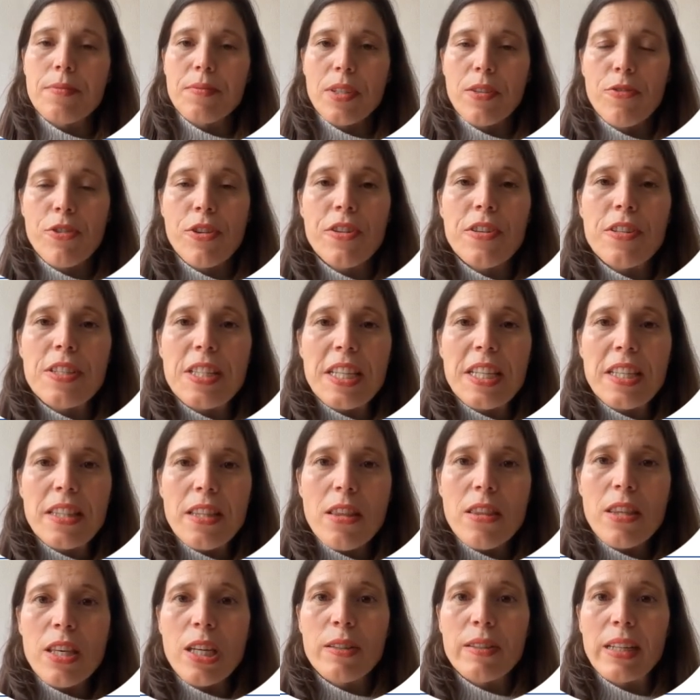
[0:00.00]
If you're using the
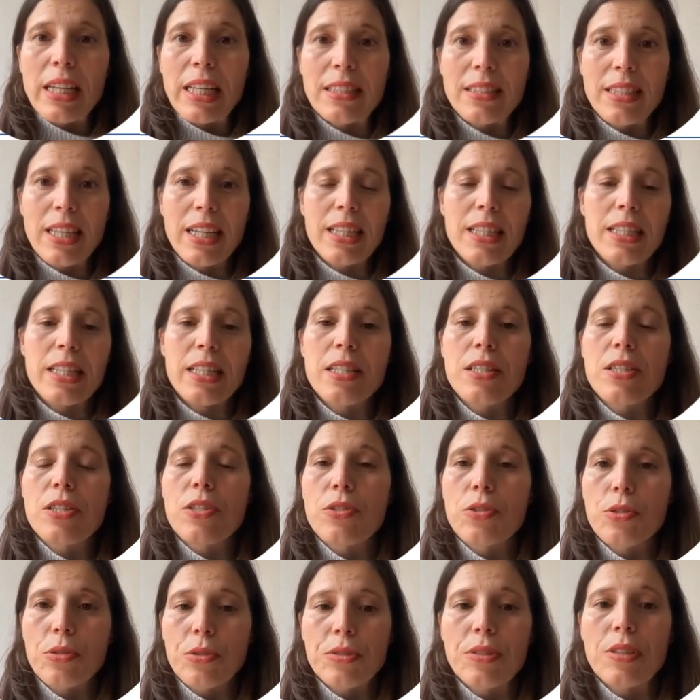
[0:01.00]
theory and techniques
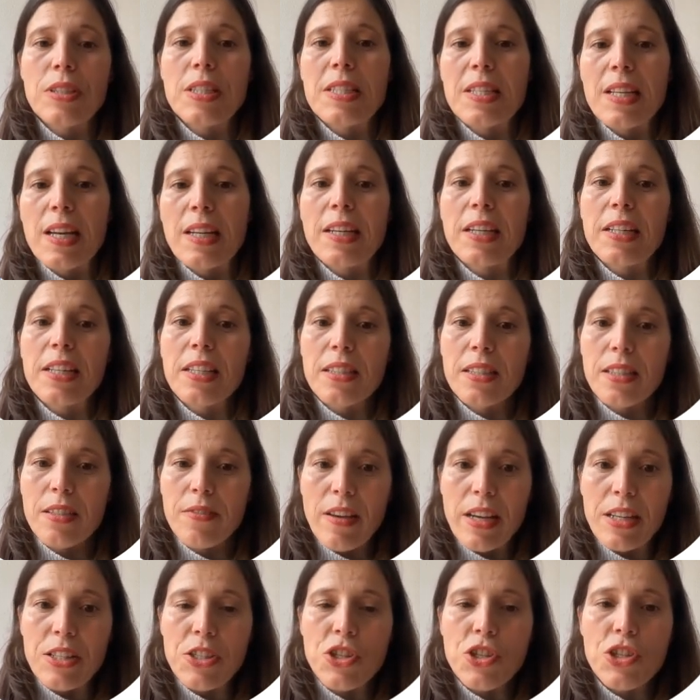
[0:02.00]
tool to design an
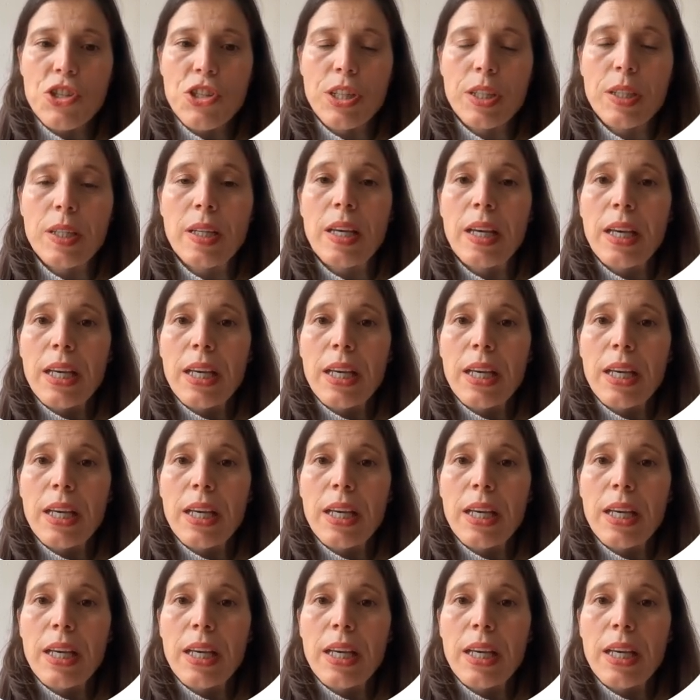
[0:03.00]
intervention,